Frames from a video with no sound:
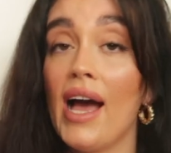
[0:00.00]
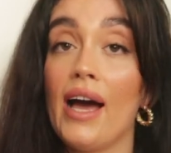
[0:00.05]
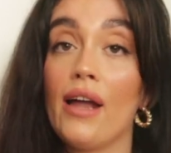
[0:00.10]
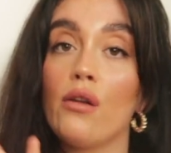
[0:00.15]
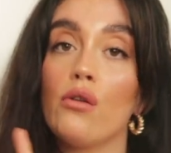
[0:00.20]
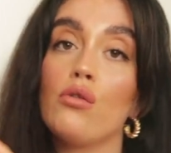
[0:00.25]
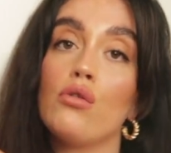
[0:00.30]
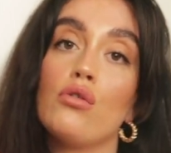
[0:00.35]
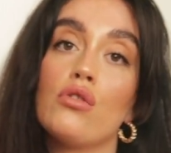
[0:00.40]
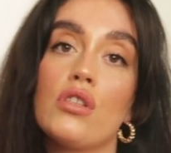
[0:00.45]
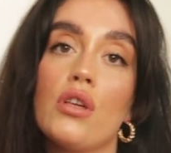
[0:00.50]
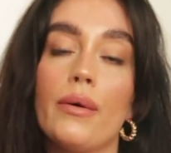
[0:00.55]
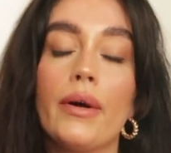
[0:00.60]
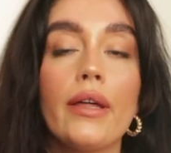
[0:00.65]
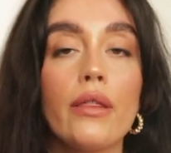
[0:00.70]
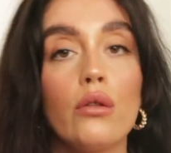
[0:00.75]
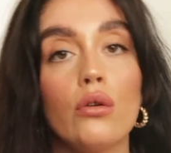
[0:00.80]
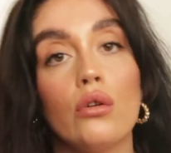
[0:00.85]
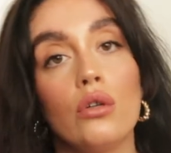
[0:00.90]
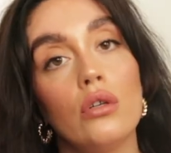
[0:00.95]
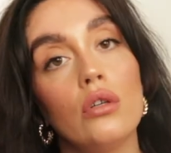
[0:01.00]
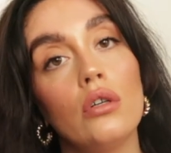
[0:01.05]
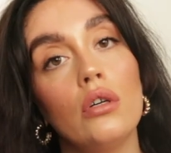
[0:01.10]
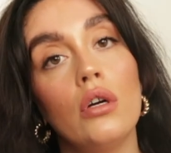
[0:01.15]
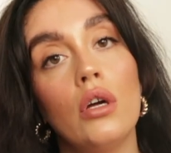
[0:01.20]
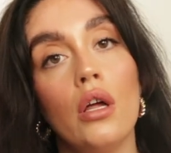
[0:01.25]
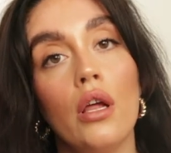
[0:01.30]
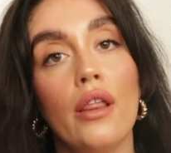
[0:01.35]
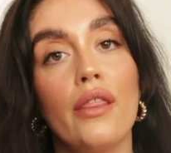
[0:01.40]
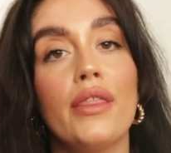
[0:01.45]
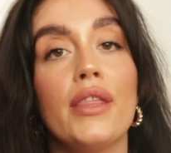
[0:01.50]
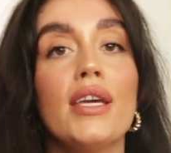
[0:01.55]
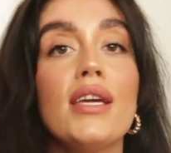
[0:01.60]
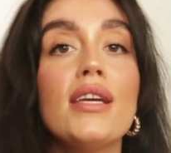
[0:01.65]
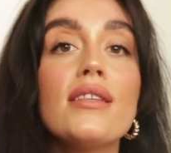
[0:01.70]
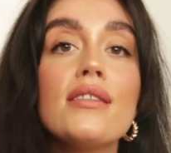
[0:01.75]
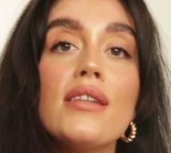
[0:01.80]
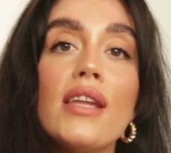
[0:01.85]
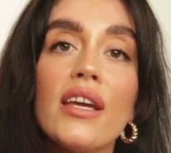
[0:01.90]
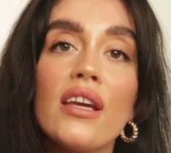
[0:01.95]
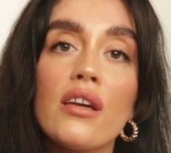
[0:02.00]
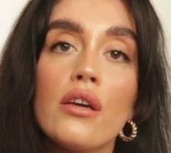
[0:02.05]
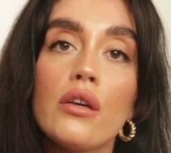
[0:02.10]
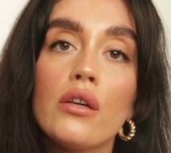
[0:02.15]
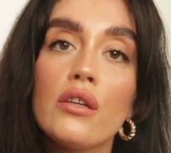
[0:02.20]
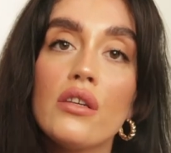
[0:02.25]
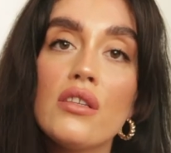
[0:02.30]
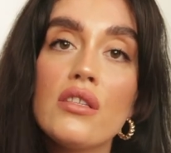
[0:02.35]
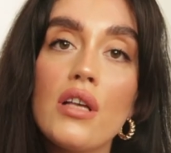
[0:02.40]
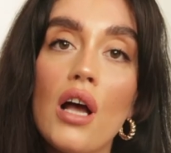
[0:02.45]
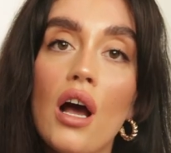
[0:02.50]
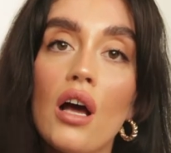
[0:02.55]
And also I thought these knickers